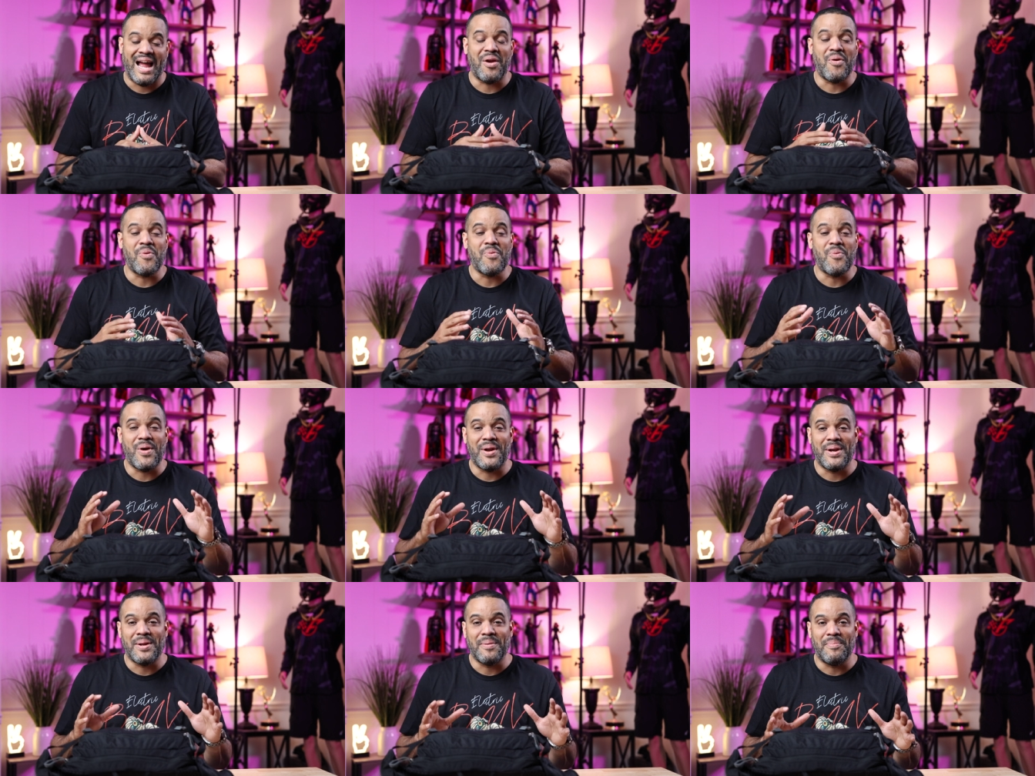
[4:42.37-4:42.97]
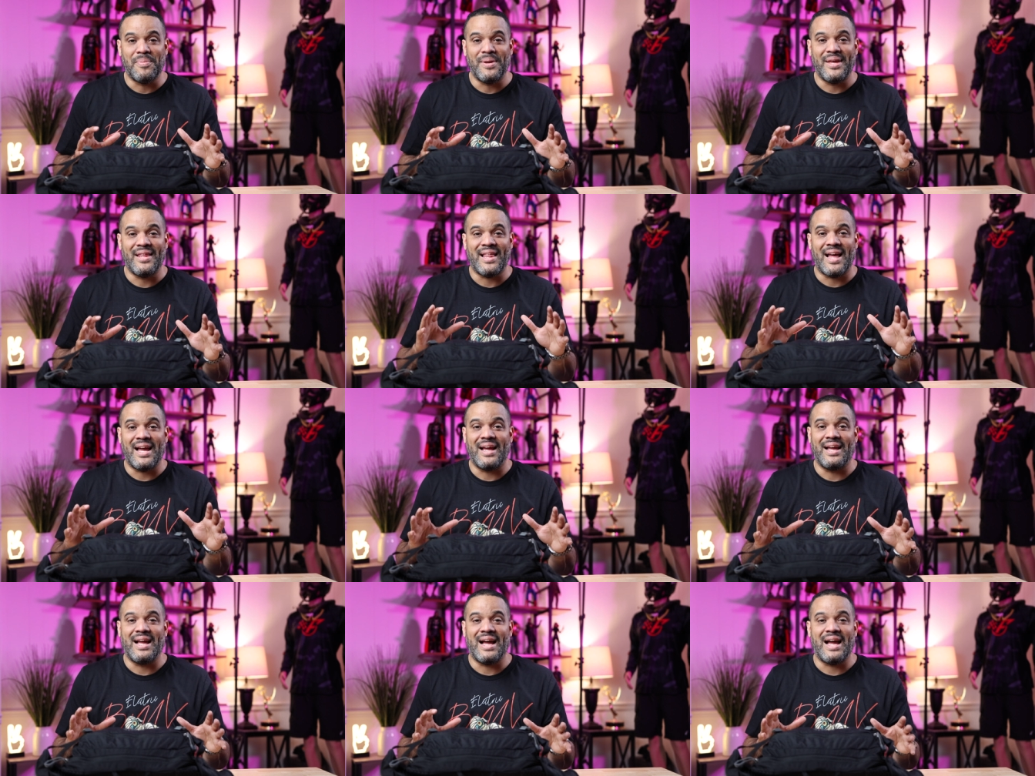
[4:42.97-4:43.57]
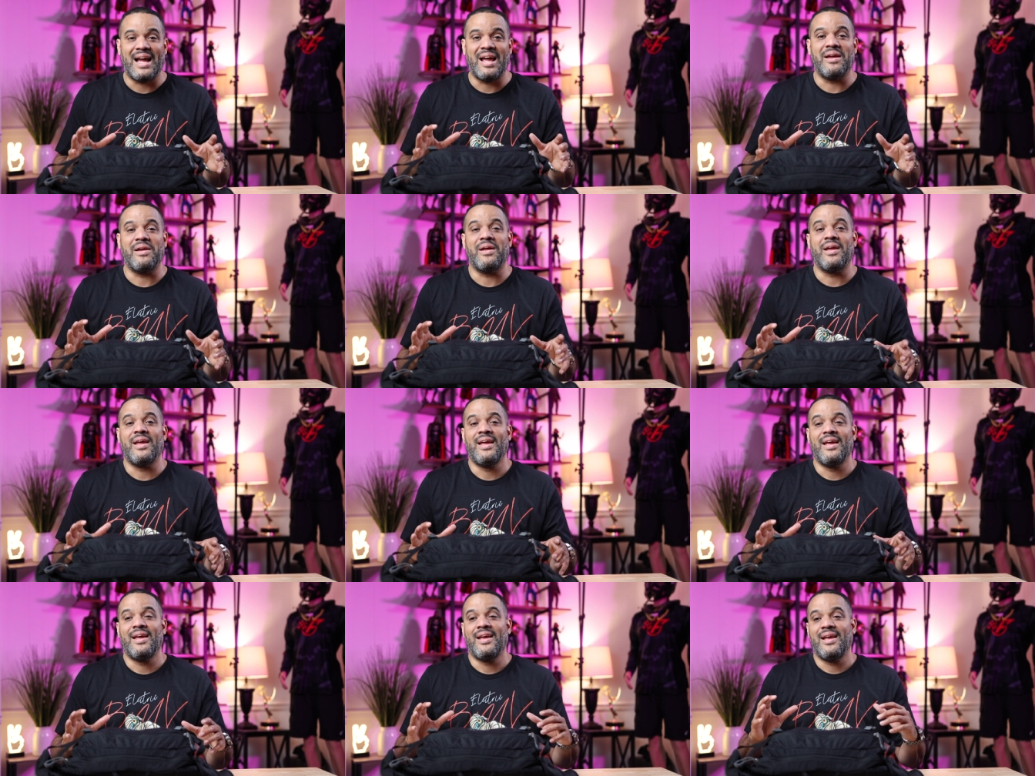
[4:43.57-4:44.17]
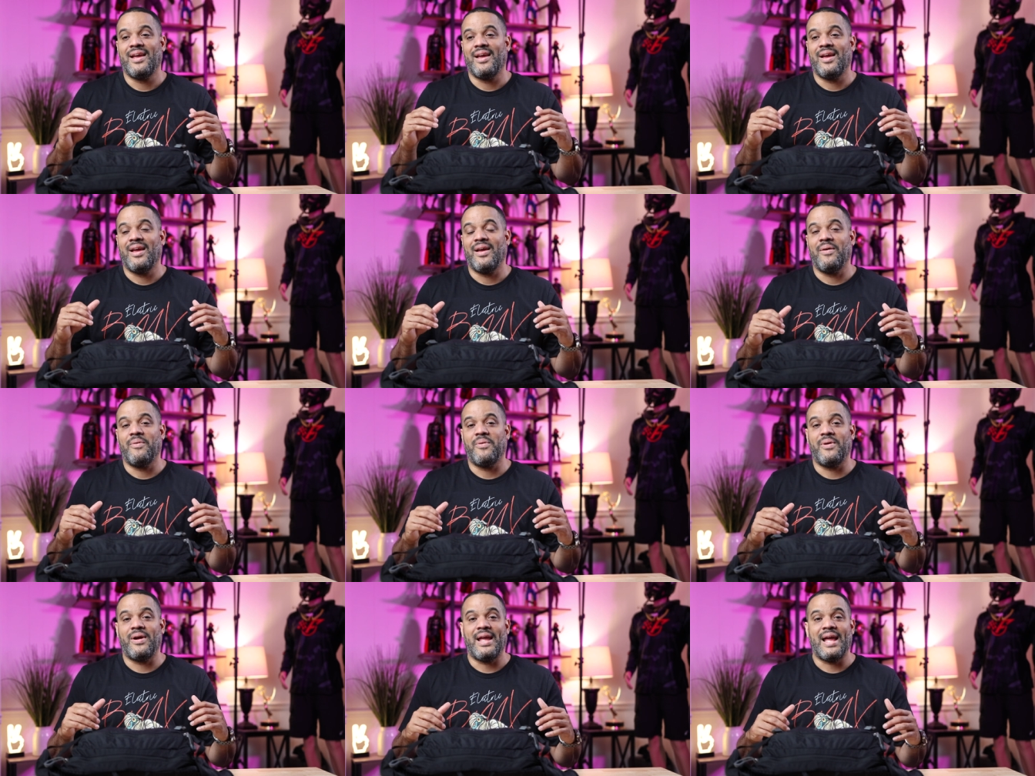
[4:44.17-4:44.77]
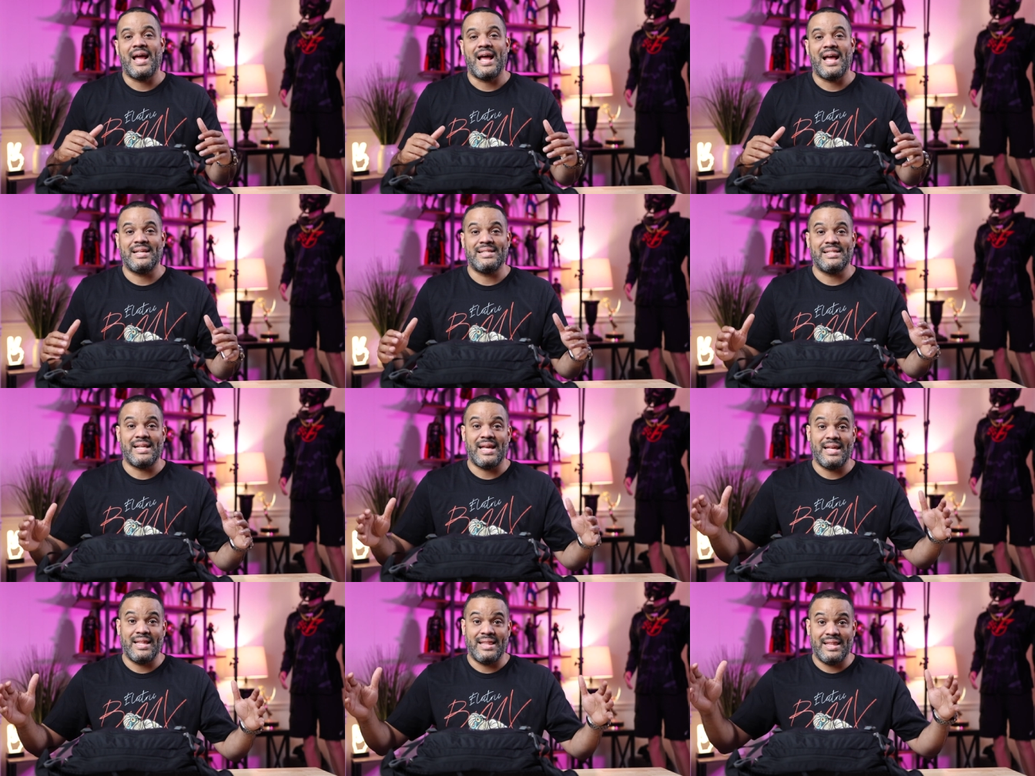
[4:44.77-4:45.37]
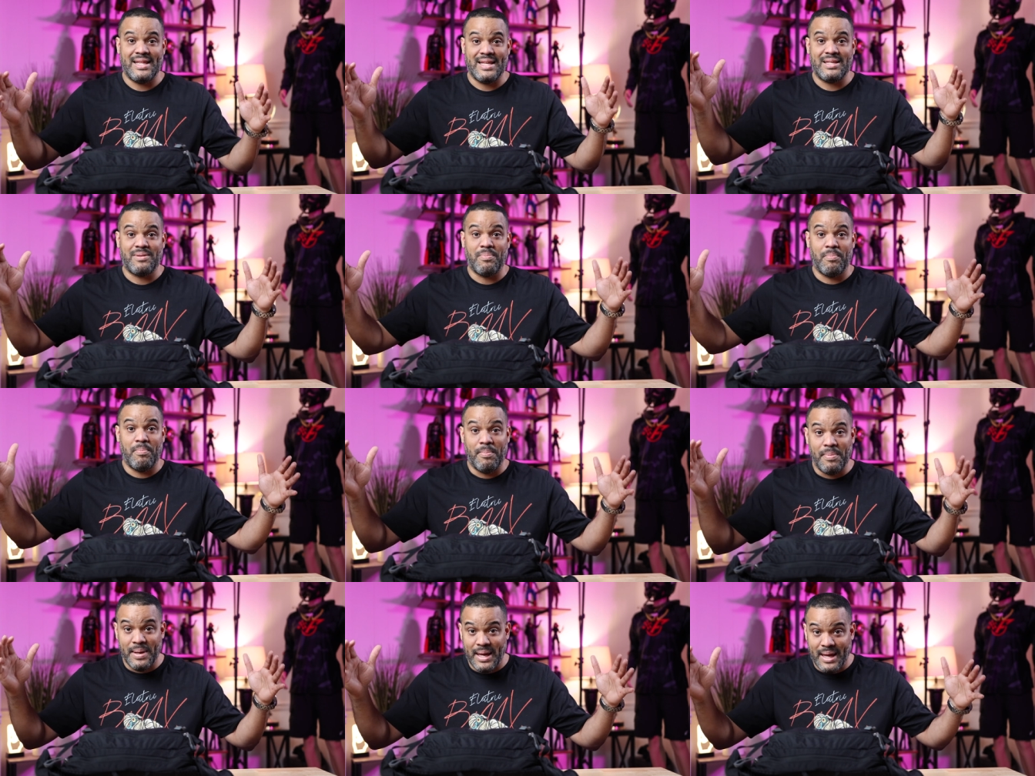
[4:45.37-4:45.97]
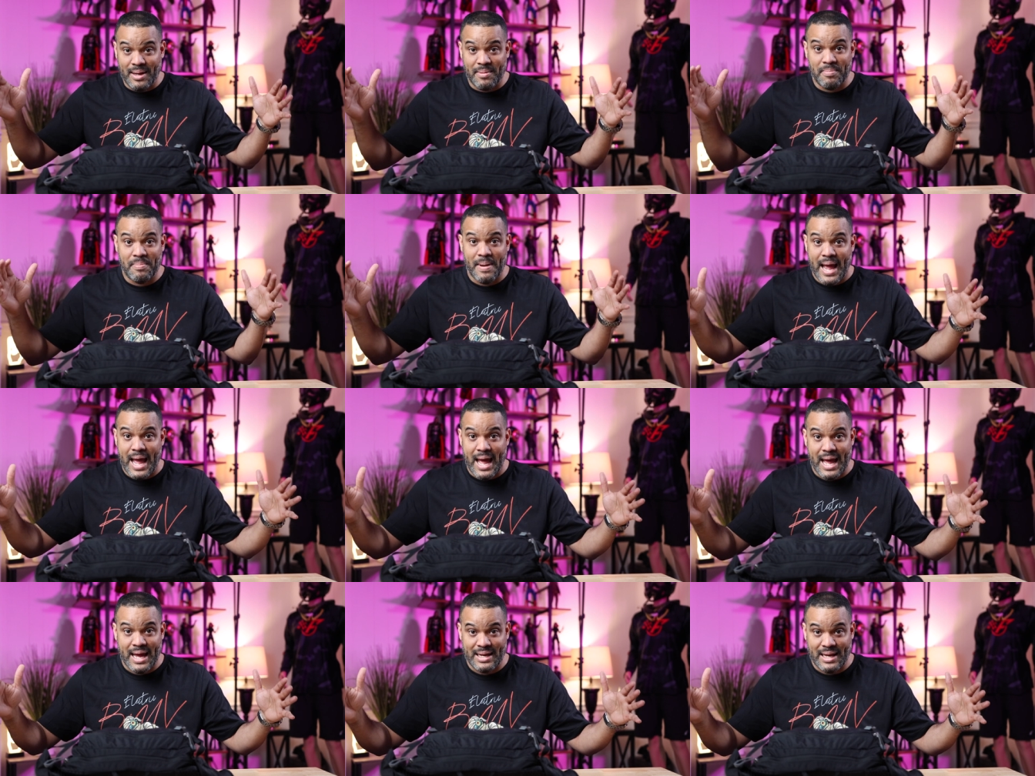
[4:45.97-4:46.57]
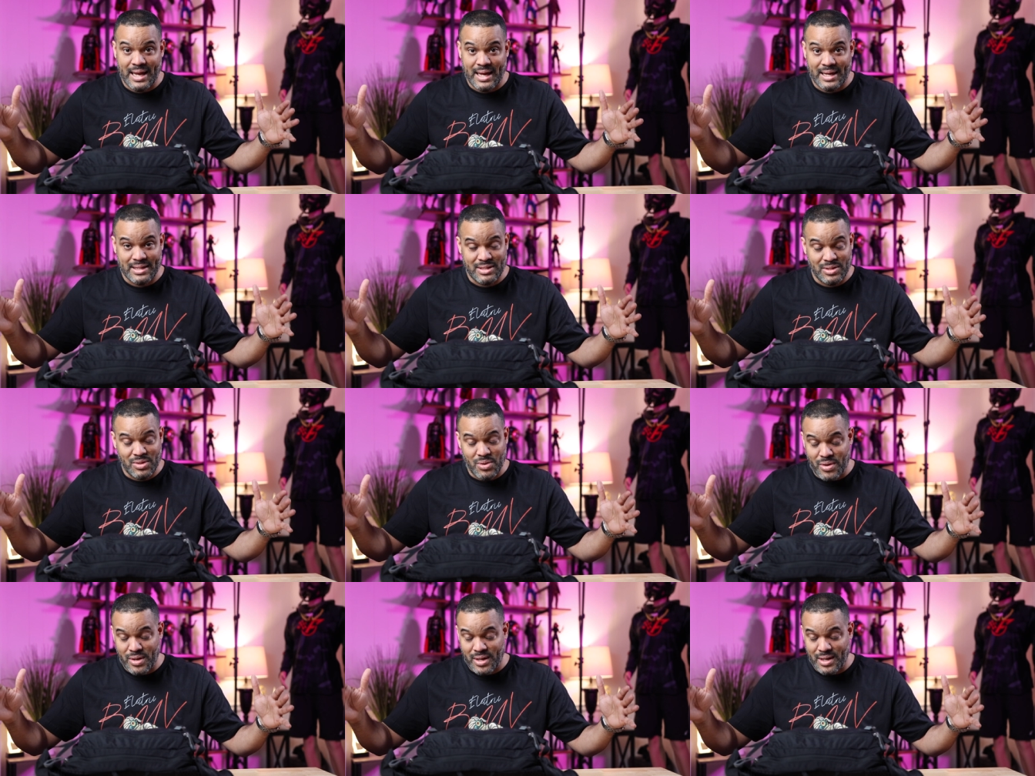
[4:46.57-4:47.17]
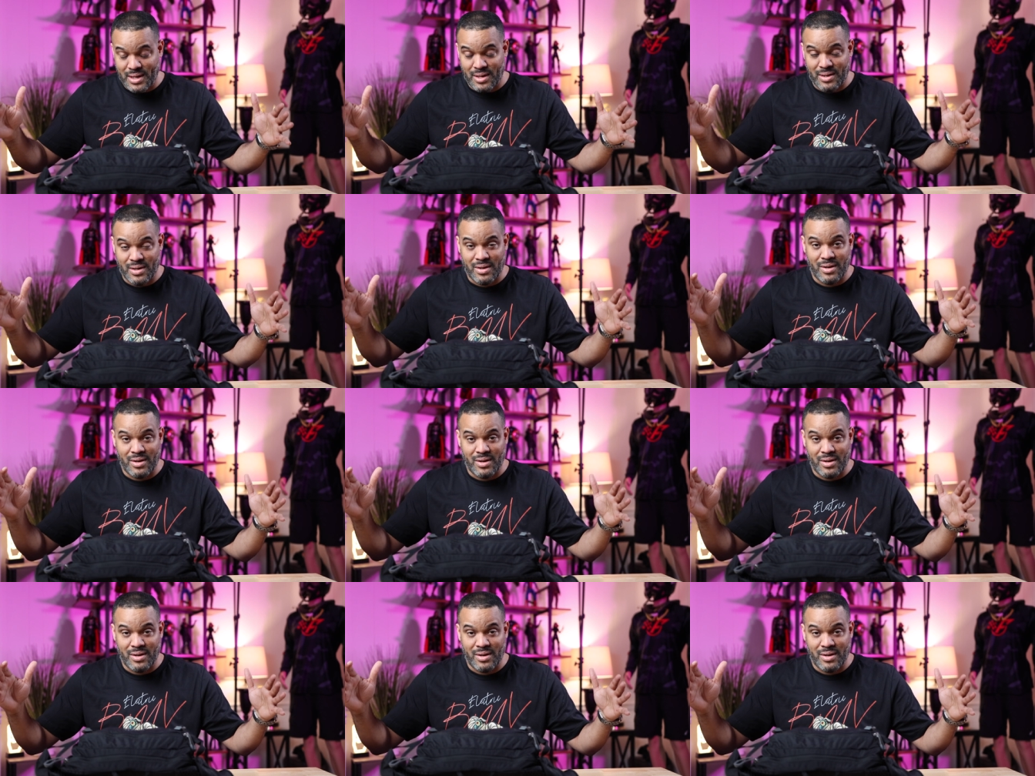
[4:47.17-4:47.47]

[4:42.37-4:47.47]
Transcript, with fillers: I don't want to be that guy where he has like this big bag, like he's going